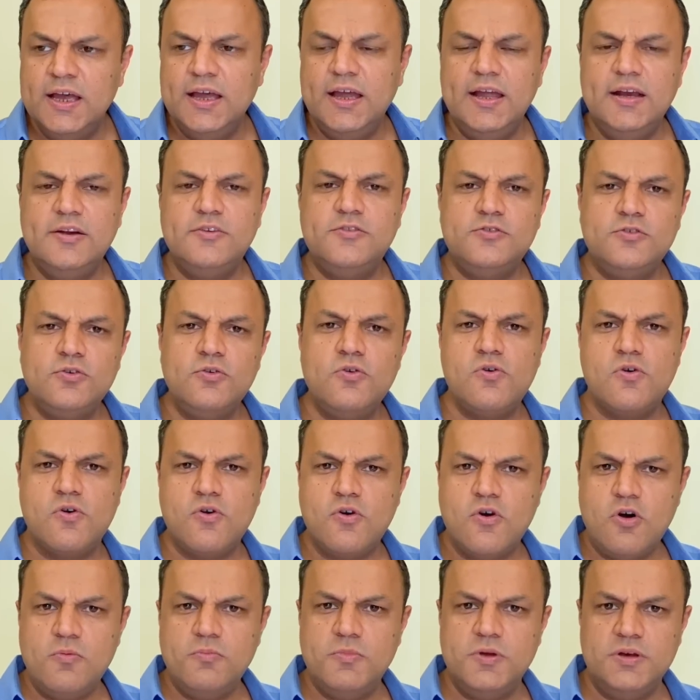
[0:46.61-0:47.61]
It's so
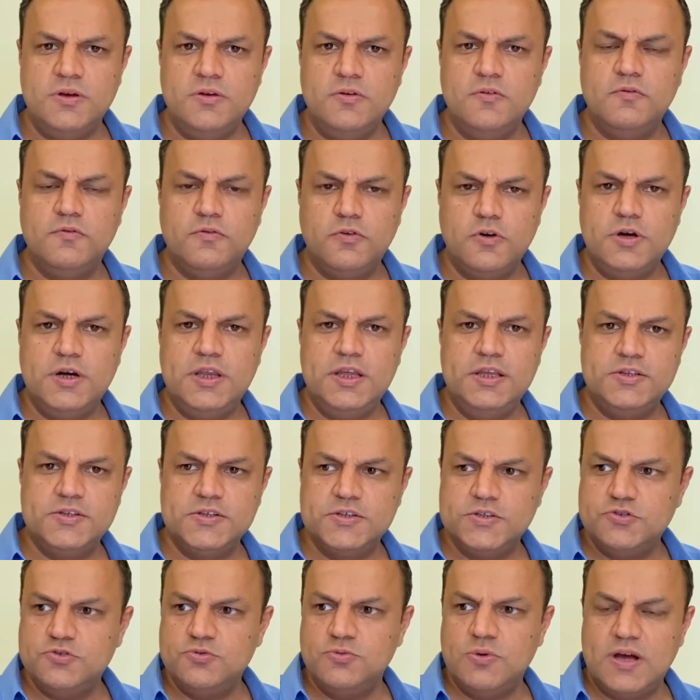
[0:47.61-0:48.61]
common for
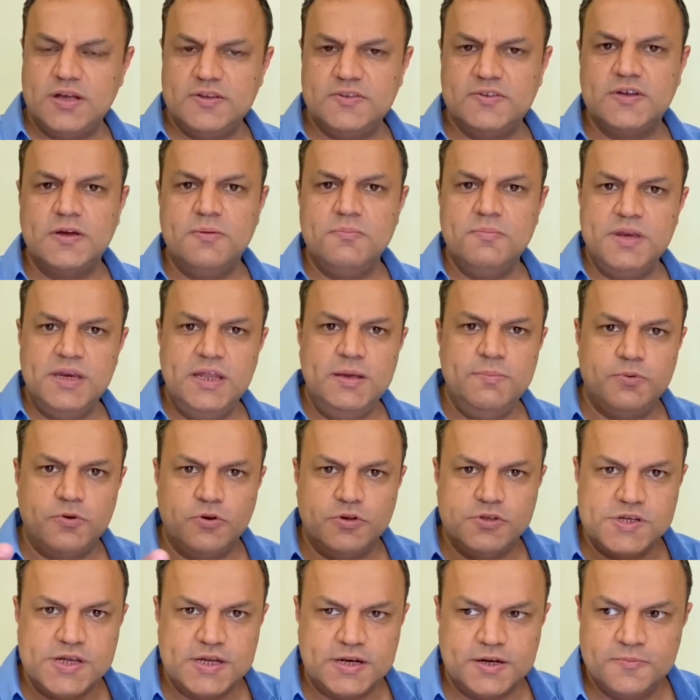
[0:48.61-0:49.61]
teachers to ask a mini
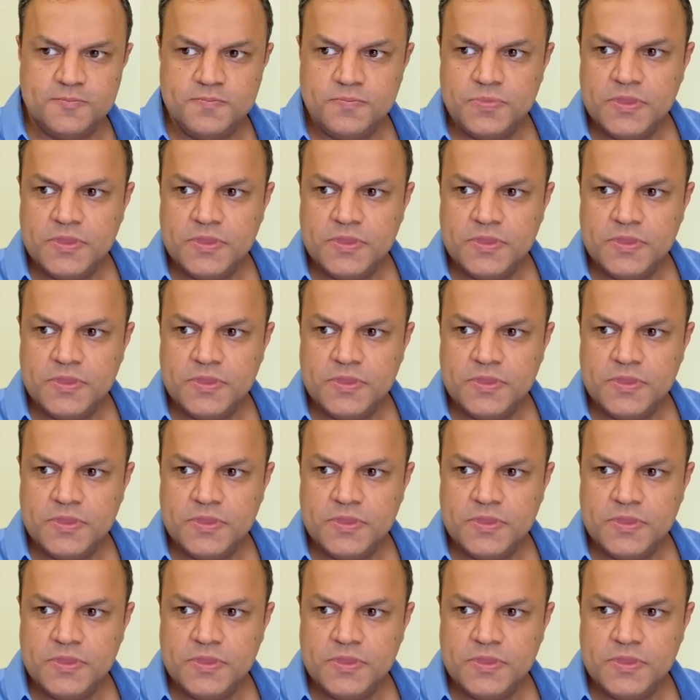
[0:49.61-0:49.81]
project,